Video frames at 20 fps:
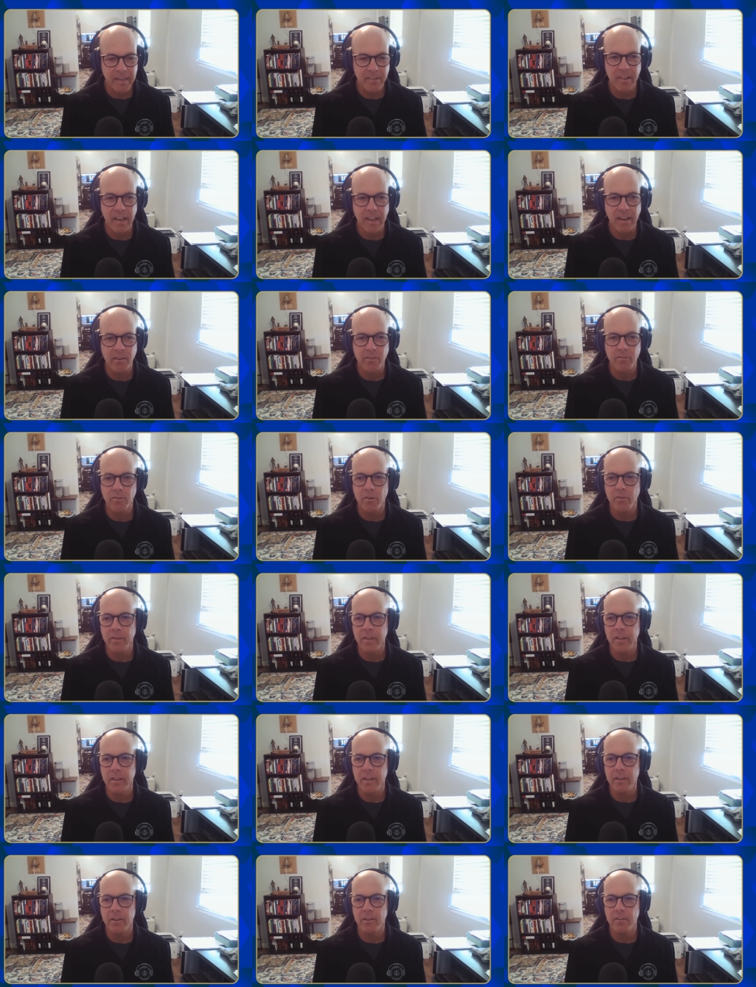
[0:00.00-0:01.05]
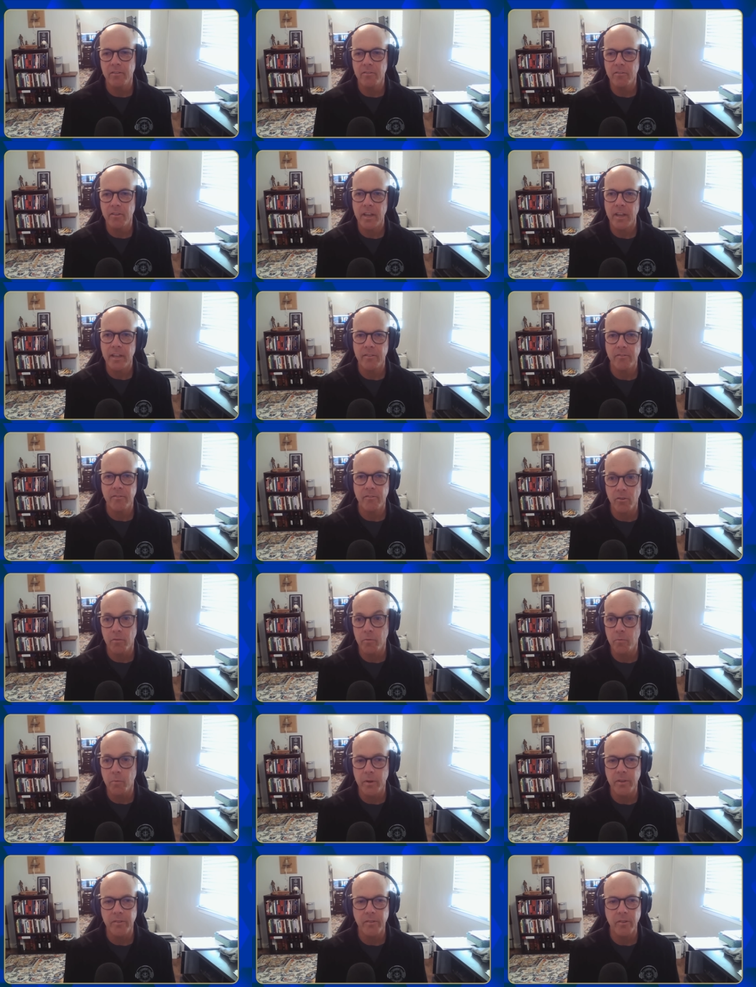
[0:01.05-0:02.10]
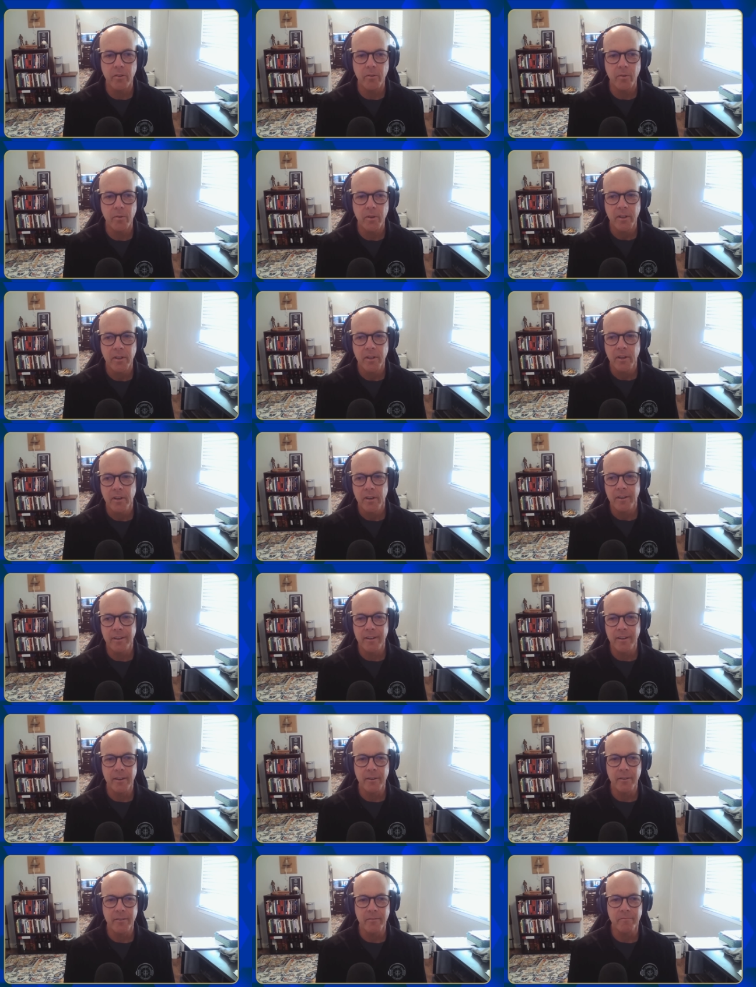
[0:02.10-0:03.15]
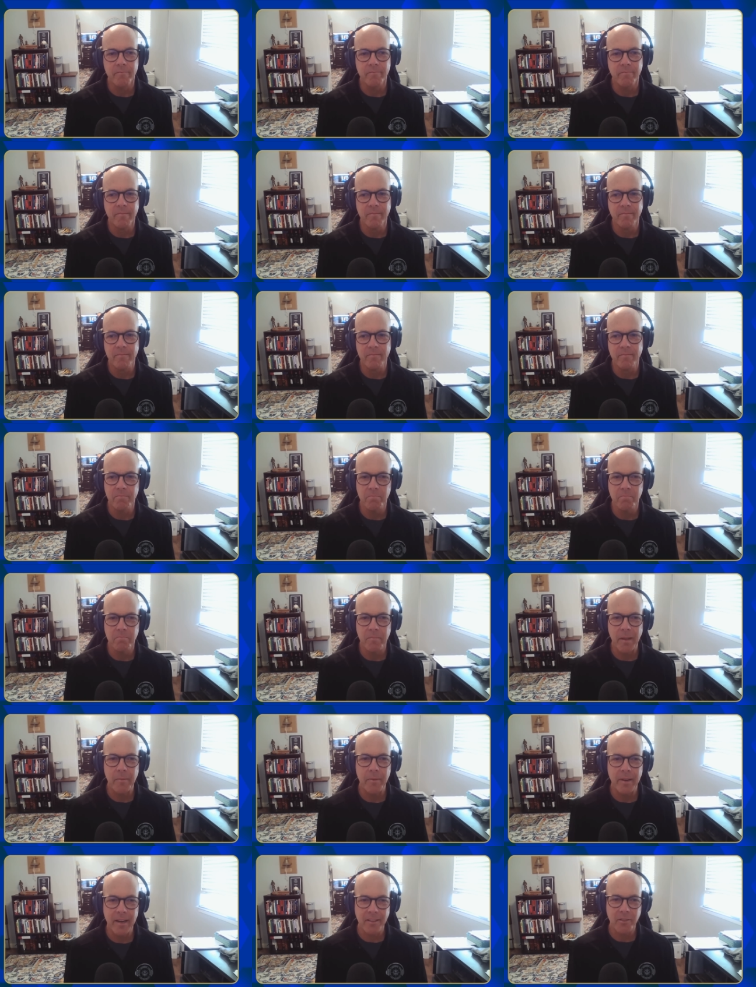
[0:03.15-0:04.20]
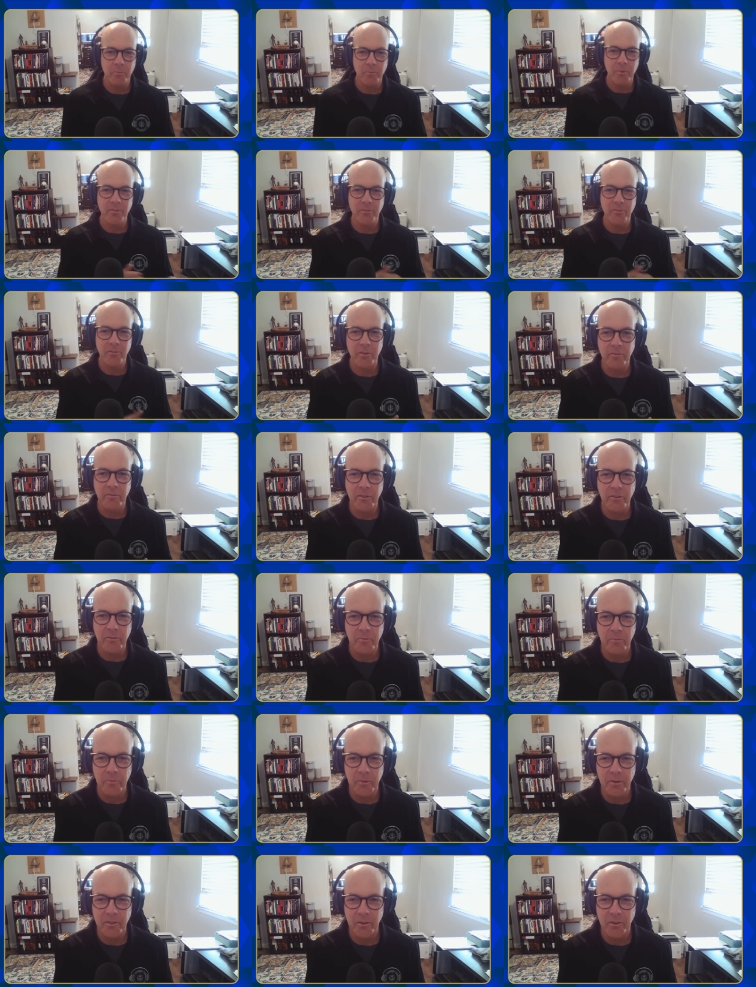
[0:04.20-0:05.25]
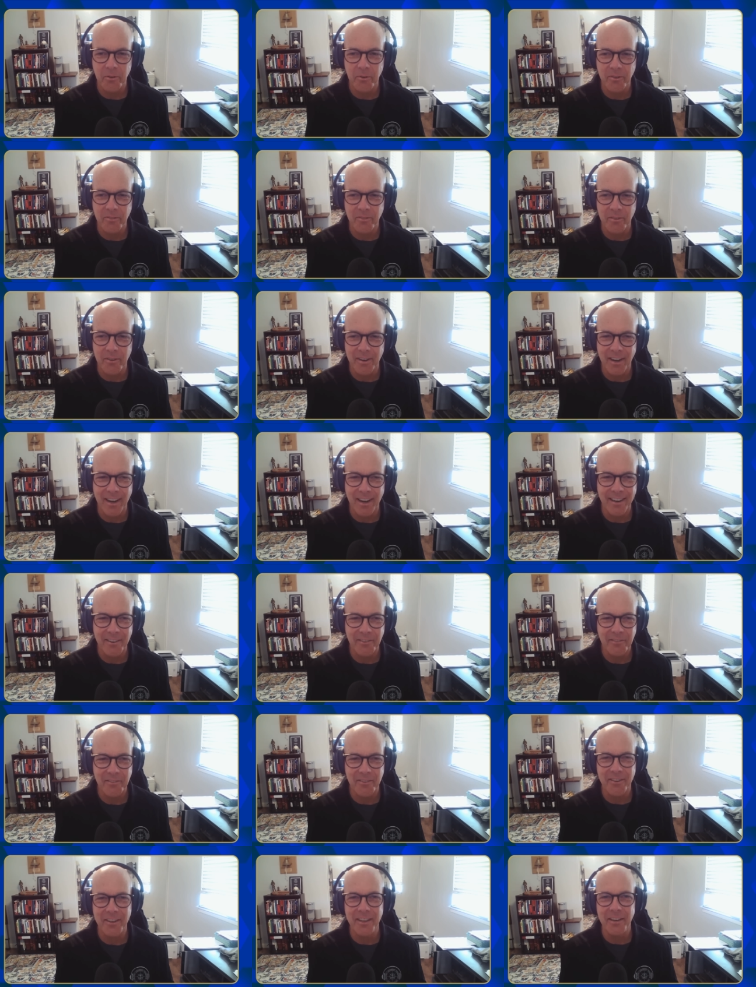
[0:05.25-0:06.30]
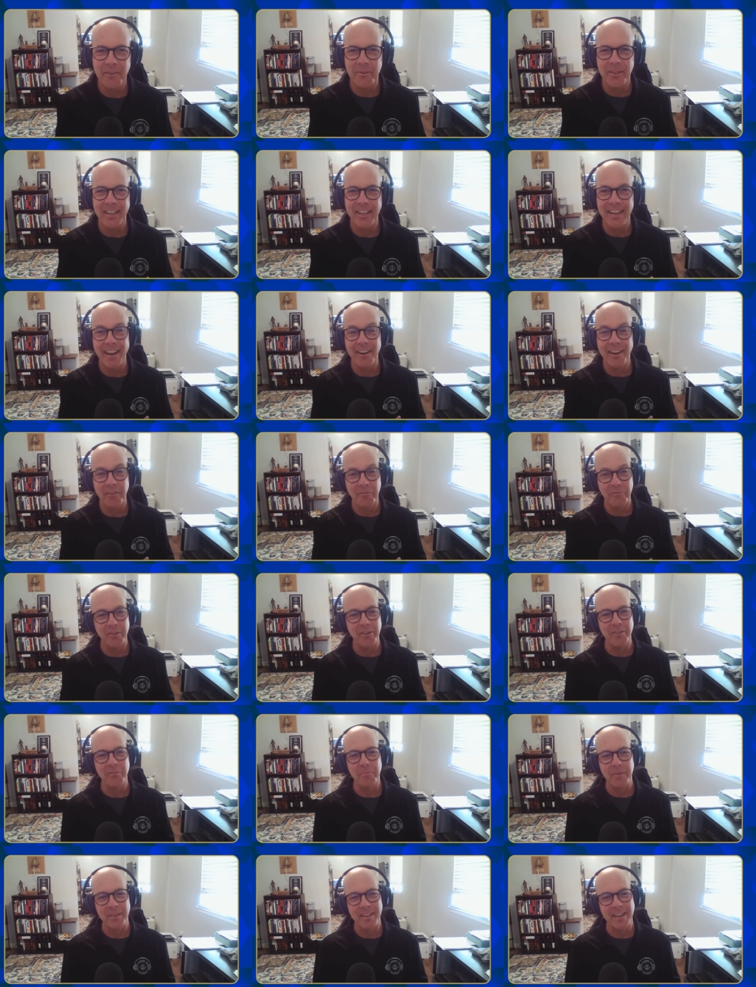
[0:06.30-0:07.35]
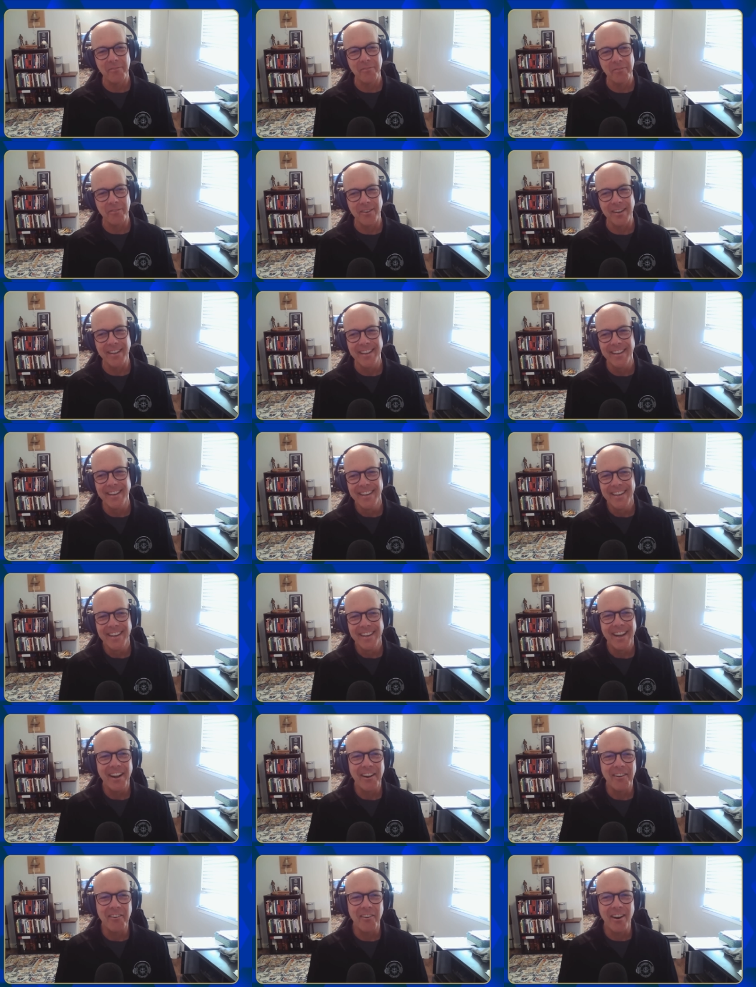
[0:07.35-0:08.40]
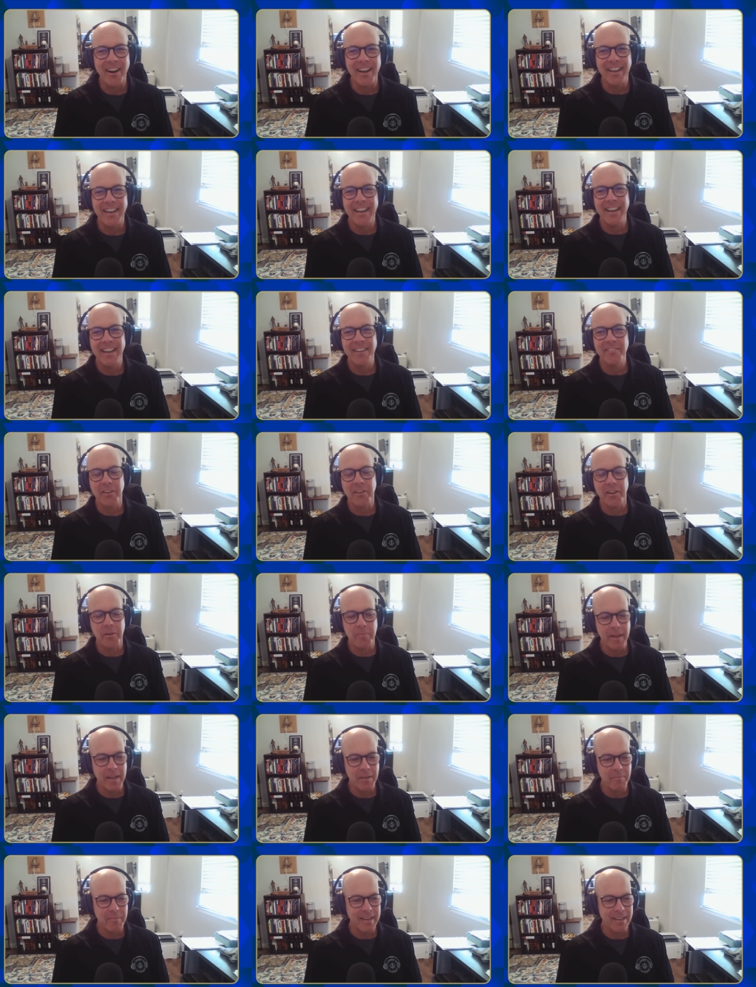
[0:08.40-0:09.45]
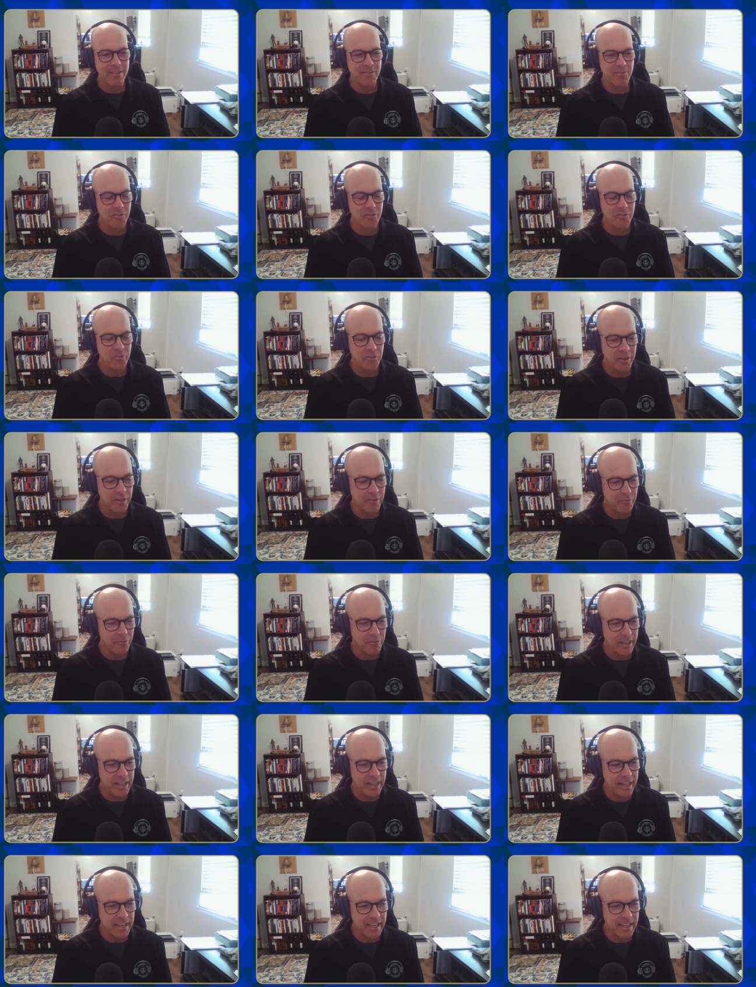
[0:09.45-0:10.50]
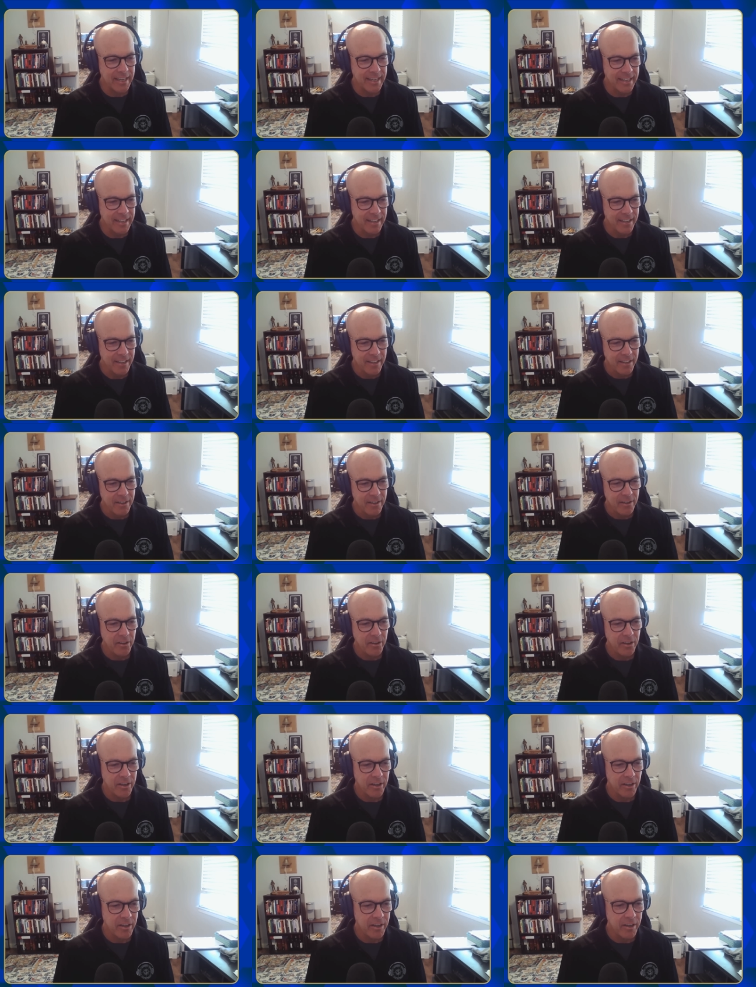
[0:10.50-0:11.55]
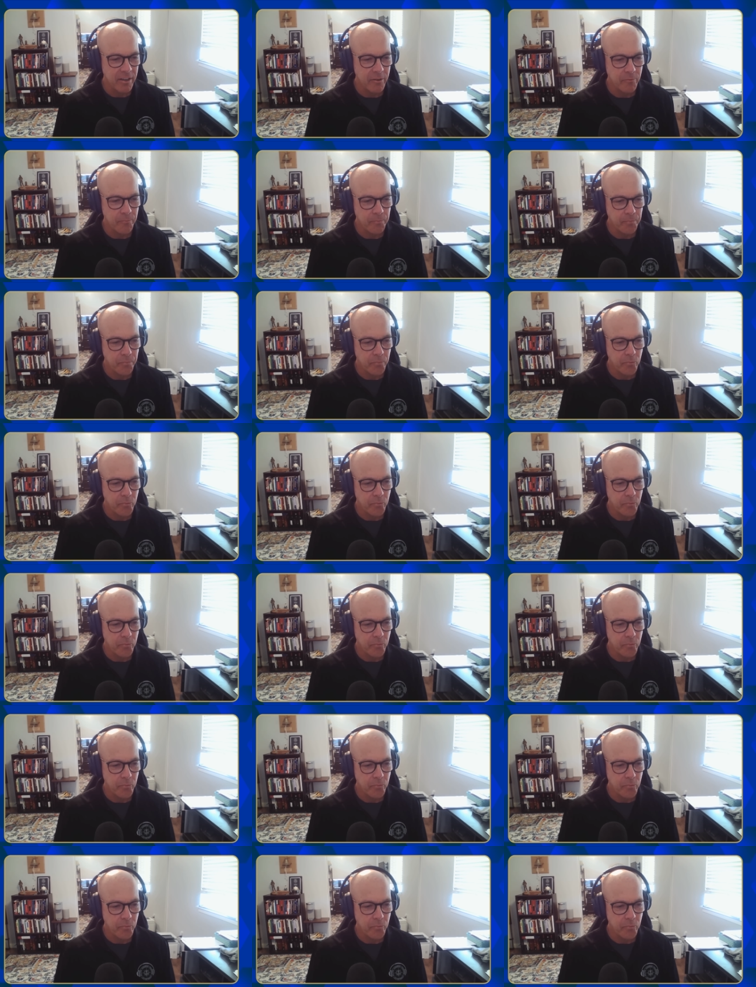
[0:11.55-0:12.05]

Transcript: sailors over the years that served with you. Maybe not the one served with you as a leading with an iron fist, but definitely a lot as a command master chief. And I'm